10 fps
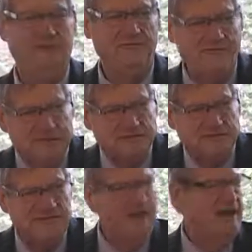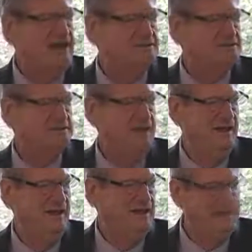Face the facts.
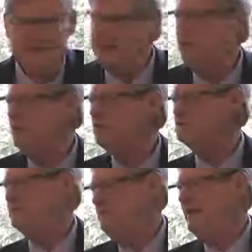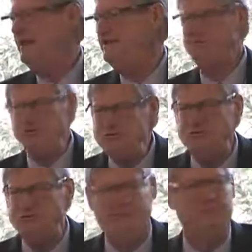Lean towards the pain. Do
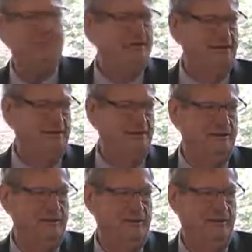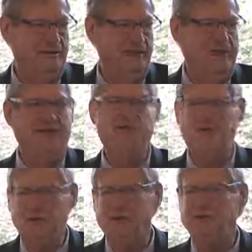something. And
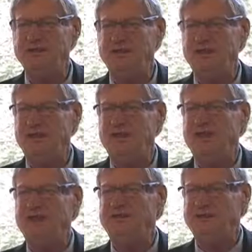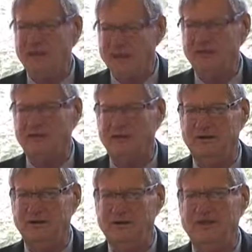do it together,
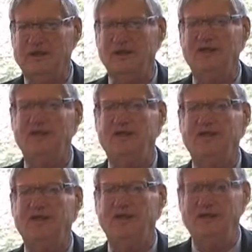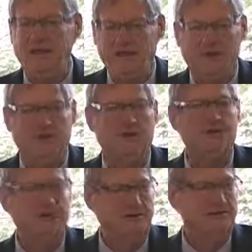even when
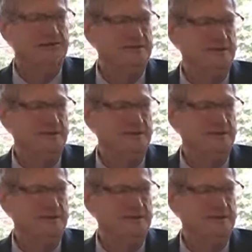it hurts.